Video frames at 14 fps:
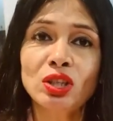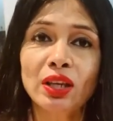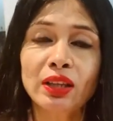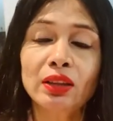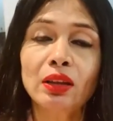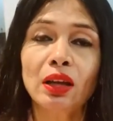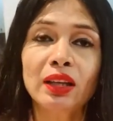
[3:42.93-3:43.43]

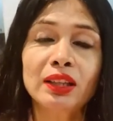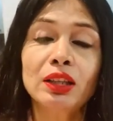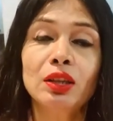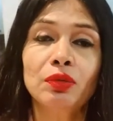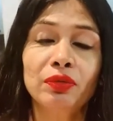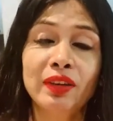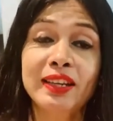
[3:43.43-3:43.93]

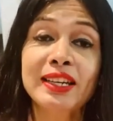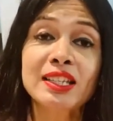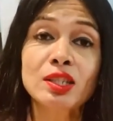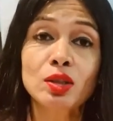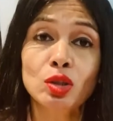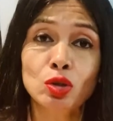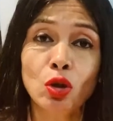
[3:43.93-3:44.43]
in very
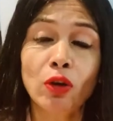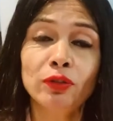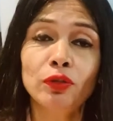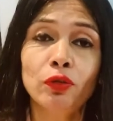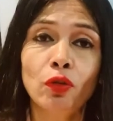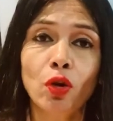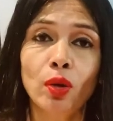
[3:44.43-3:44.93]

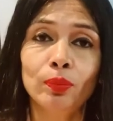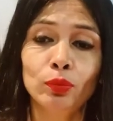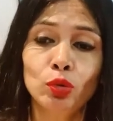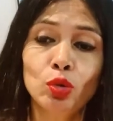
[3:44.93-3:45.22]
soft form.